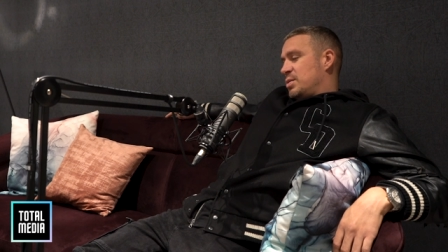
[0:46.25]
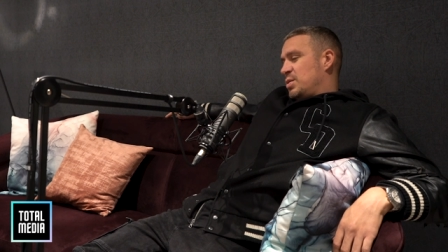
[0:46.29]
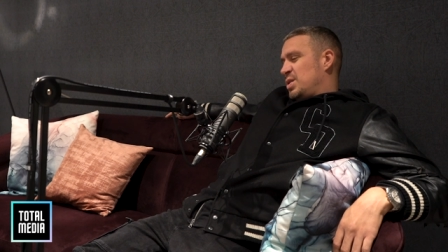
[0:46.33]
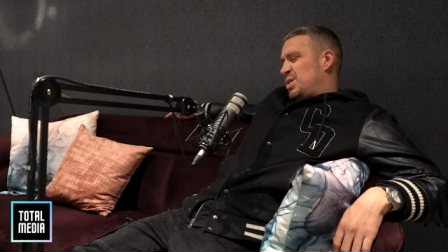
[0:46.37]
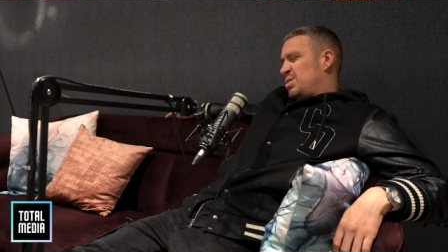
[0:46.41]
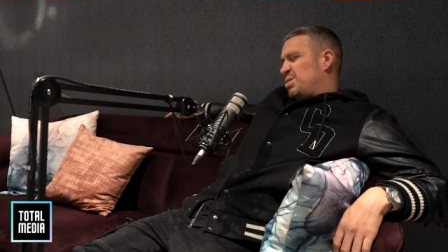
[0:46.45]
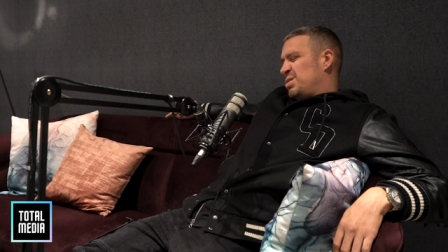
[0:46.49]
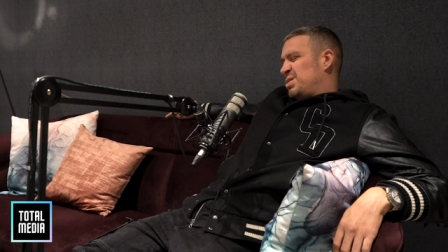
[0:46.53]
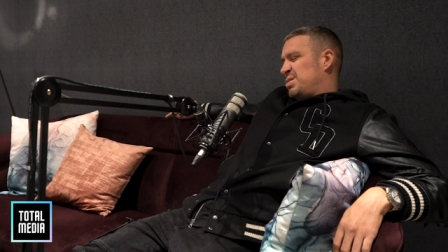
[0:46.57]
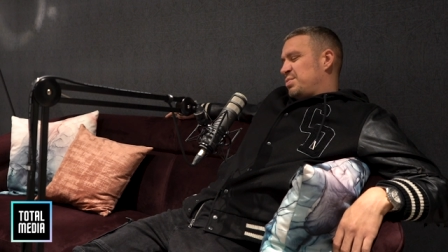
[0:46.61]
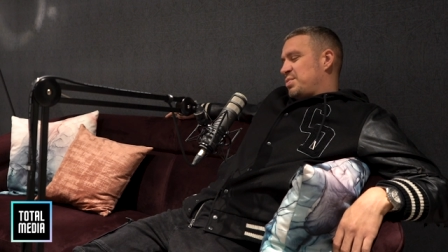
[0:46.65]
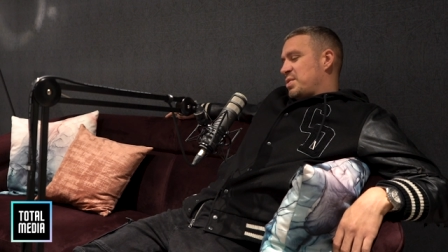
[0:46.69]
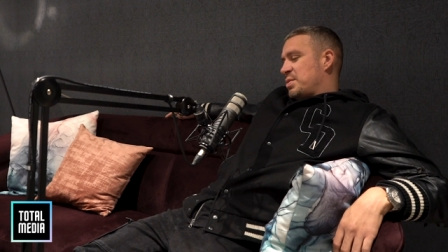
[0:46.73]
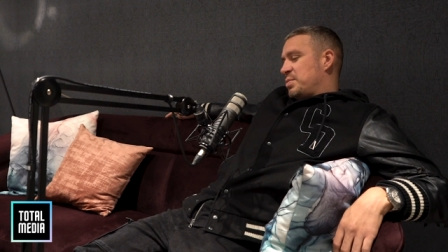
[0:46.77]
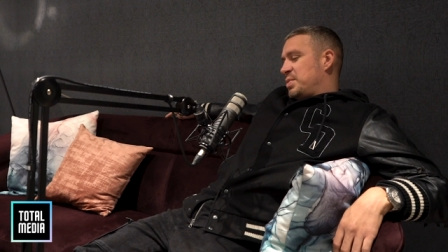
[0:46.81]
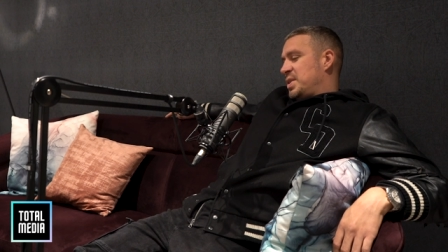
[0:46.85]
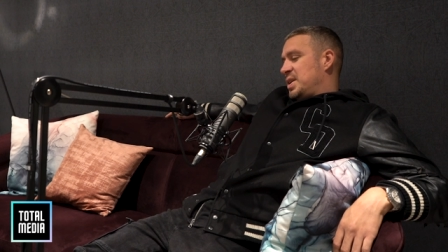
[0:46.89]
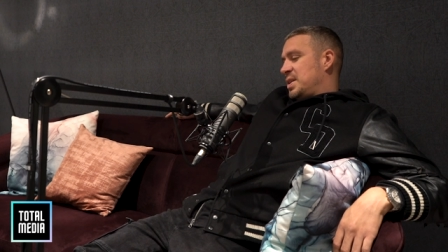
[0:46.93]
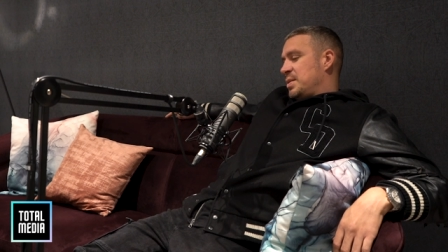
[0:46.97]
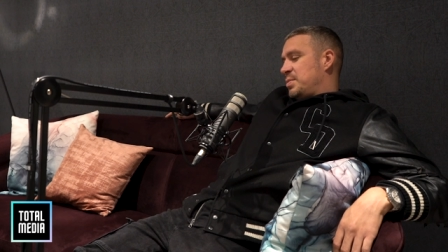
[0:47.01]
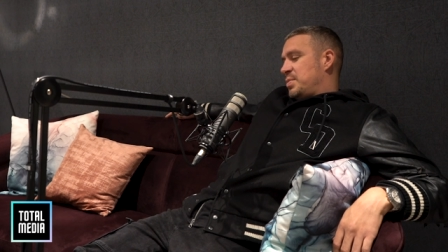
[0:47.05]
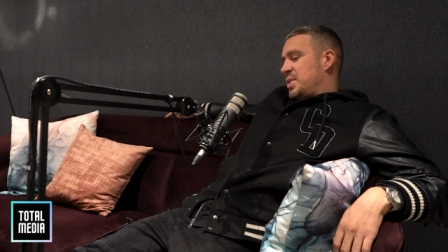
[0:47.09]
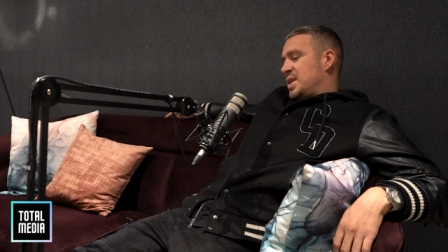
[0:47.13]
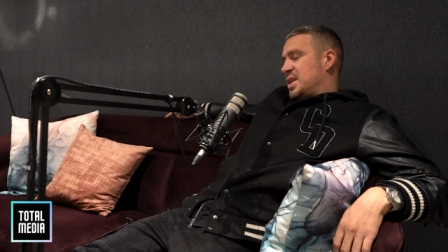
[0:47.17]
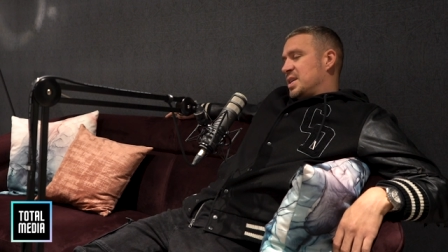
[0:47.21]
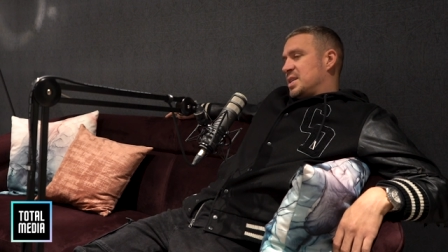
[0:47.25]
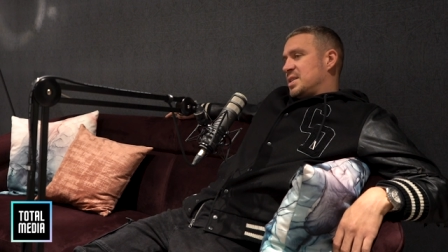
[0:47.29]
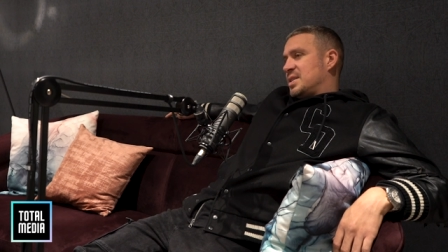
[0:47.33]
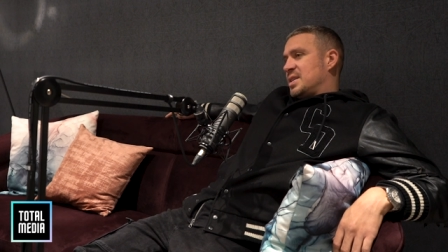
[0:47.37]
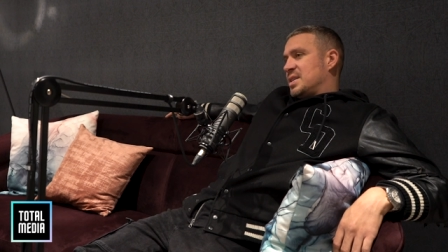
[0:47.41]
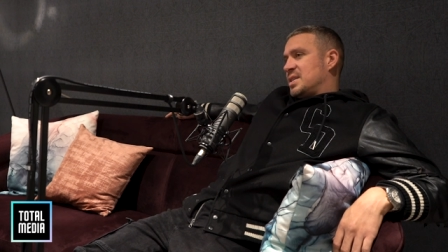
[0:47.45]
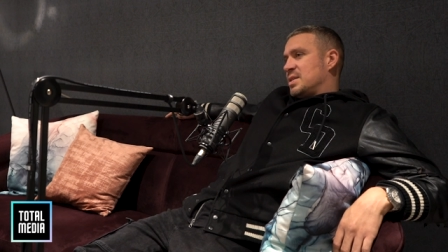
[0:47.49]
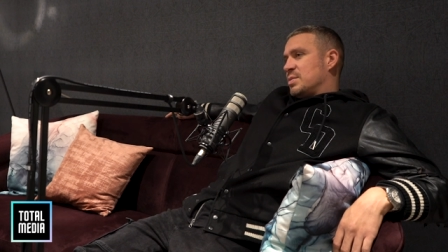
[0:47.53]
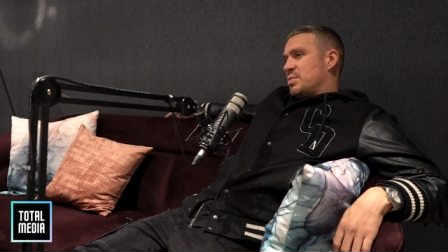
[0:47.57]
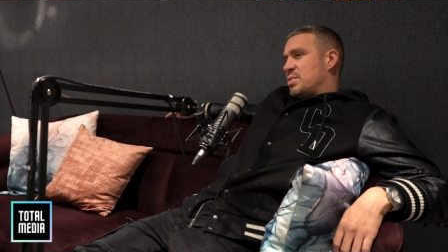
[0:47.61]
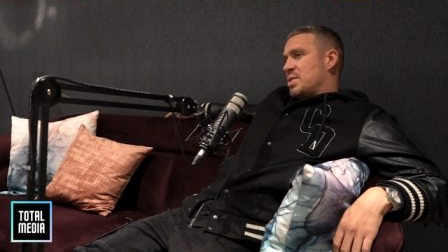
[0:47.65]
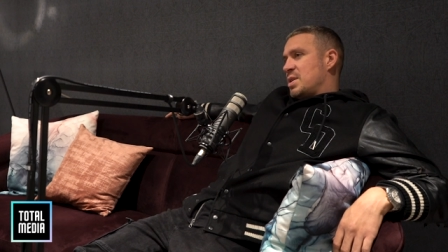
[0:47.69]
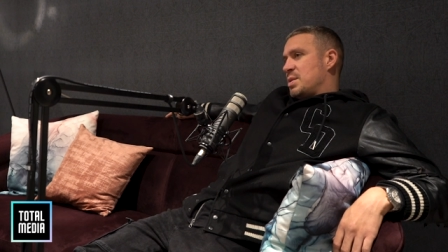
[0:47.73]
which was probably the biggest
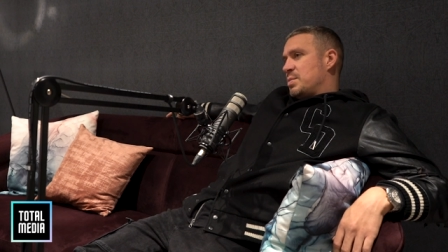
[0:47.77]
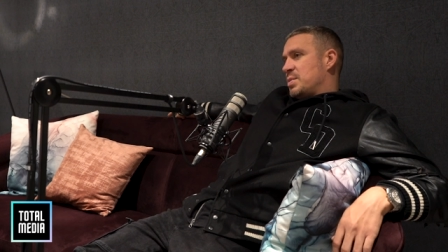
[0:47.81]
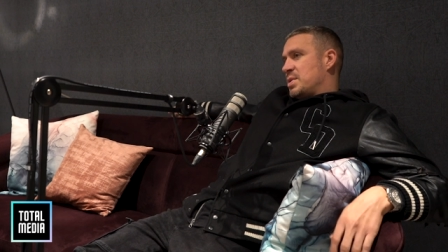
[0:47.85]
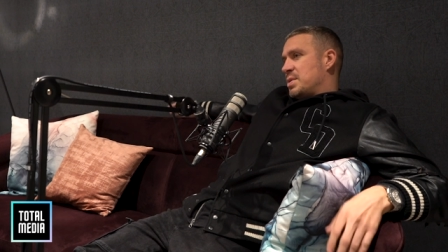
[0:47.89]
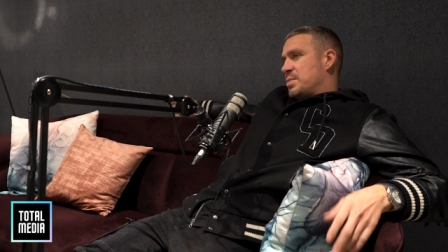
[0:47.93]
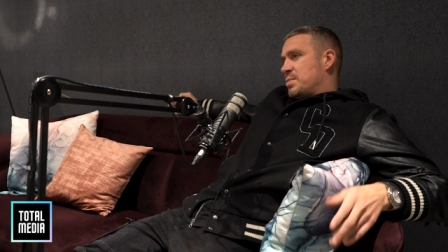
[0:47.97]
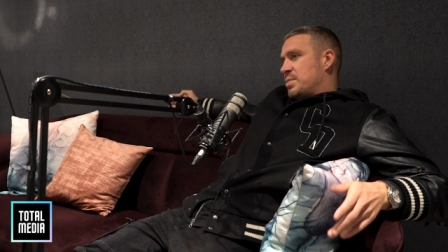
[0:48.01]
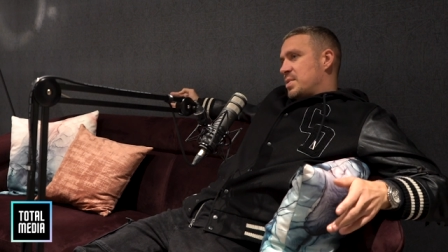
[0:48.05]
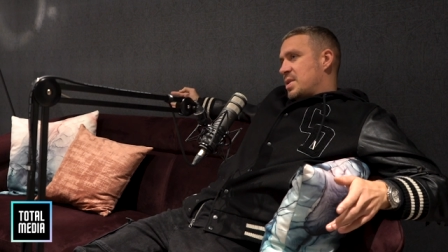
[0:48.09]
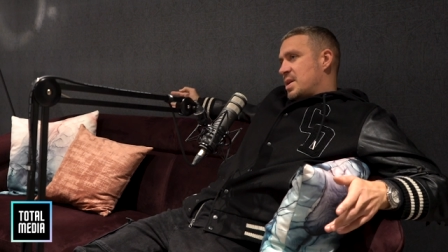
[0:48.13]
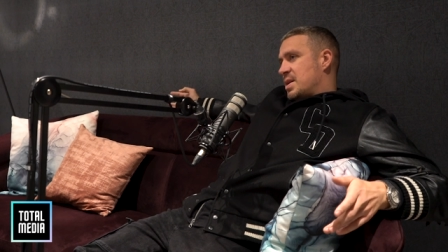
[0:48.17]
disappointment.